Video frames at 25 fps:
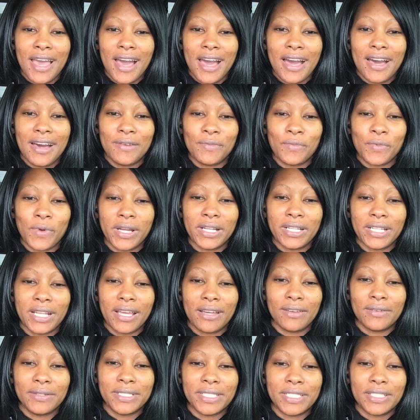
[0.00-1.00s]
Right
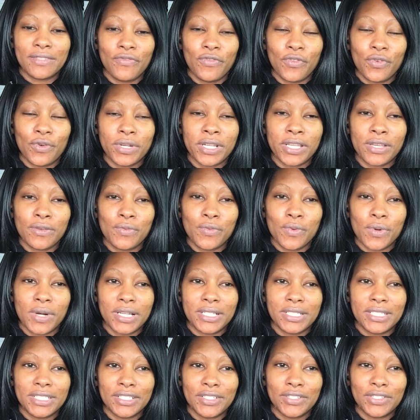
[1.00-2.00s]
now it's
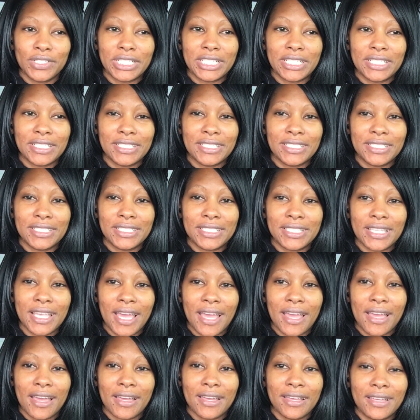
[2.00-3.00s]
41 degrees,
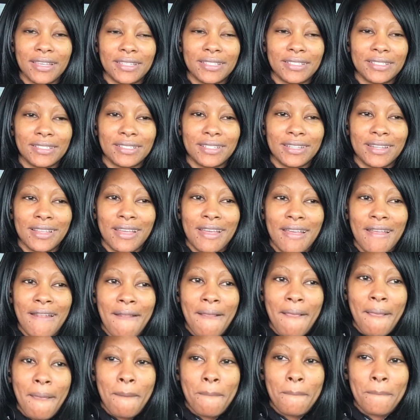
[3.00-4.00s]
and
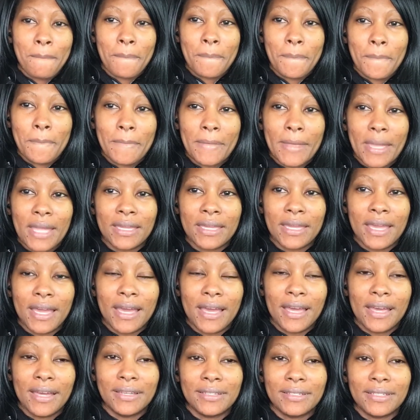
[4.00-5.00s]

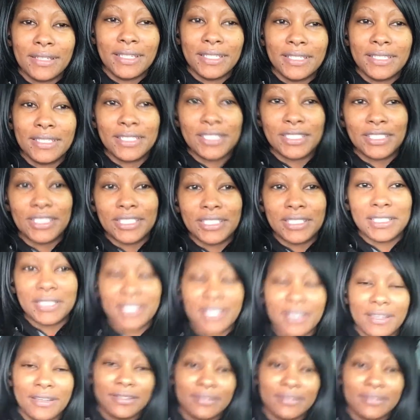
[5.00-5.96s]
yeah, it's just